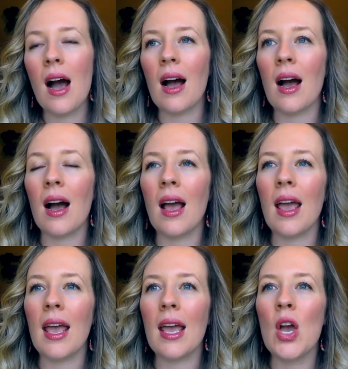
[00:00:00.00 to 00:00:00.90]

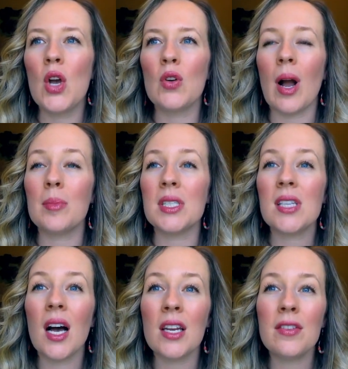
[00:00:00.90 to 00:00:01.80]
I grabbed a
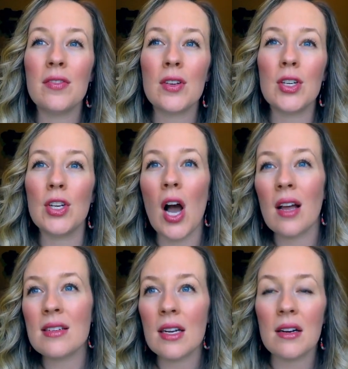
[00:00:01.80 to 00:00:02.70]
ton of
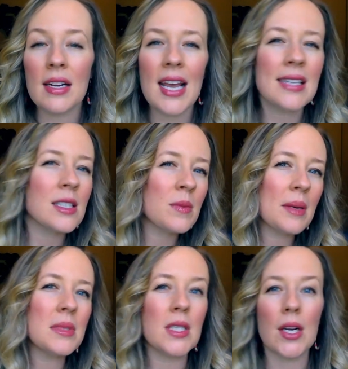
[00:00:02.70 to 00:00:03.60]
non-dairy and
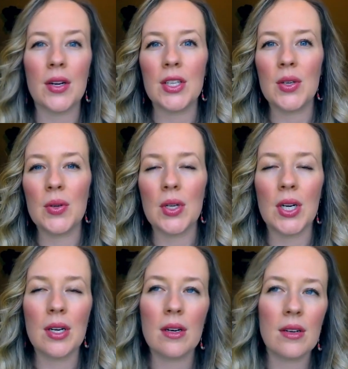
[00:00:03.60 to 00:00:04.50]
sometimes dairy
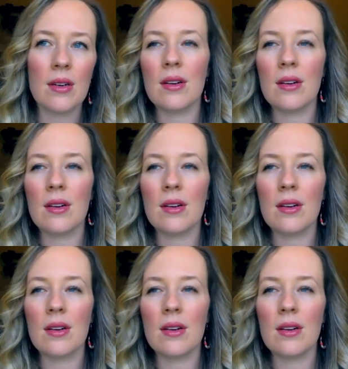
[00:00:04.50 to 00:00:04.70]
yogurt.